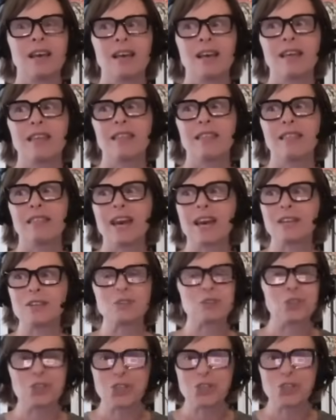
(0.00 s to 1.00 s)
that
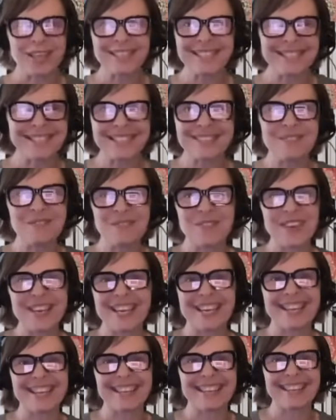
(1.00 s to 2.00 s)
just didn't
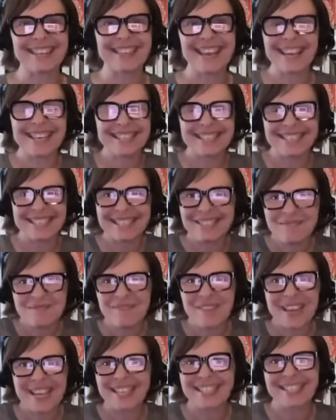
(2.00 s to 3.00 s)
fit they didn't
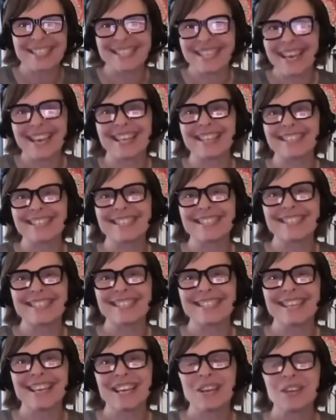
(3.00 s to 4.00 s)
make sense